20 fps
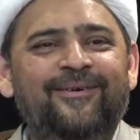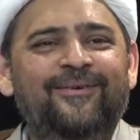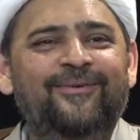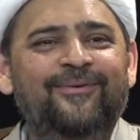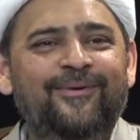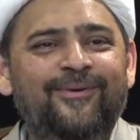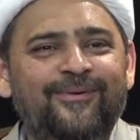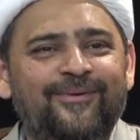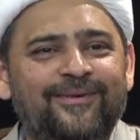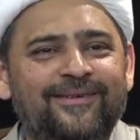
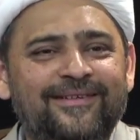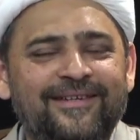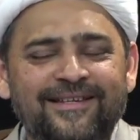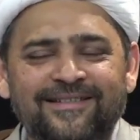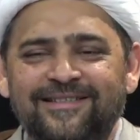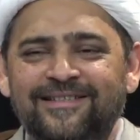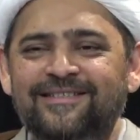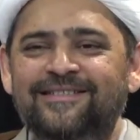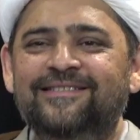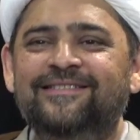Oh,
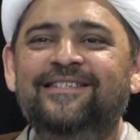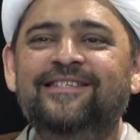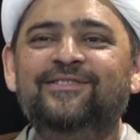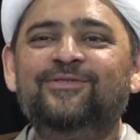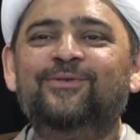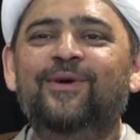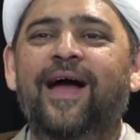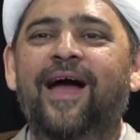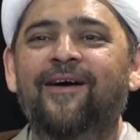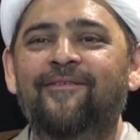this is just
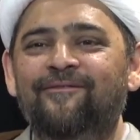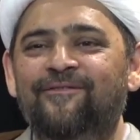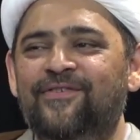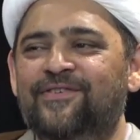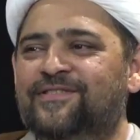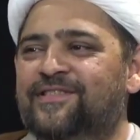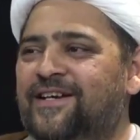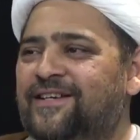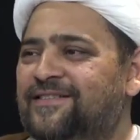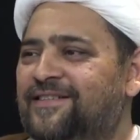to
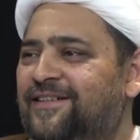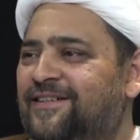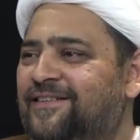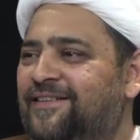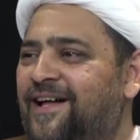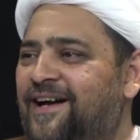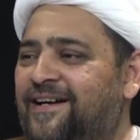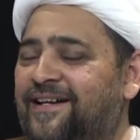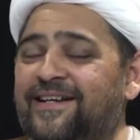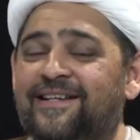emphasize
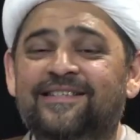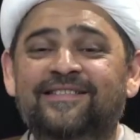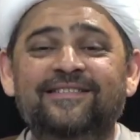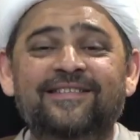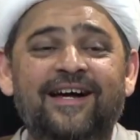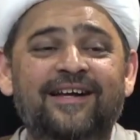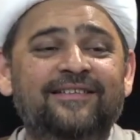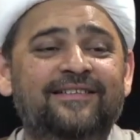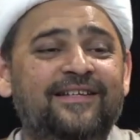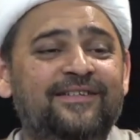akhlaq. It's
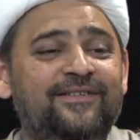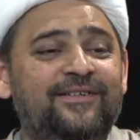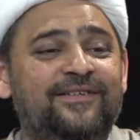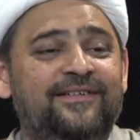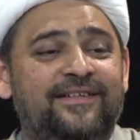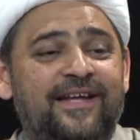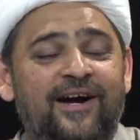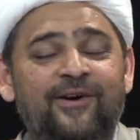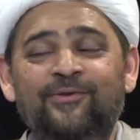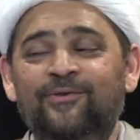not there to
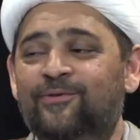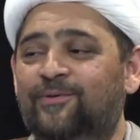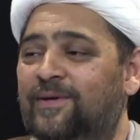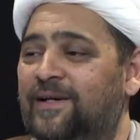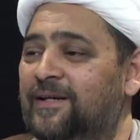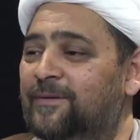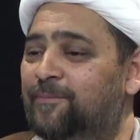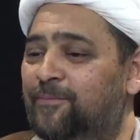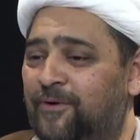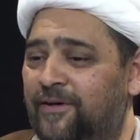
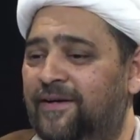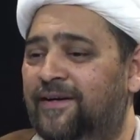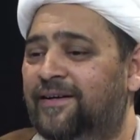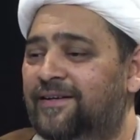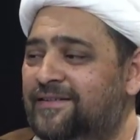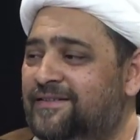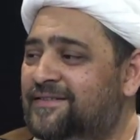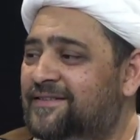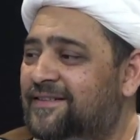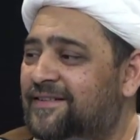downgrade
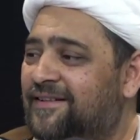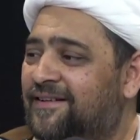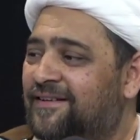prayers.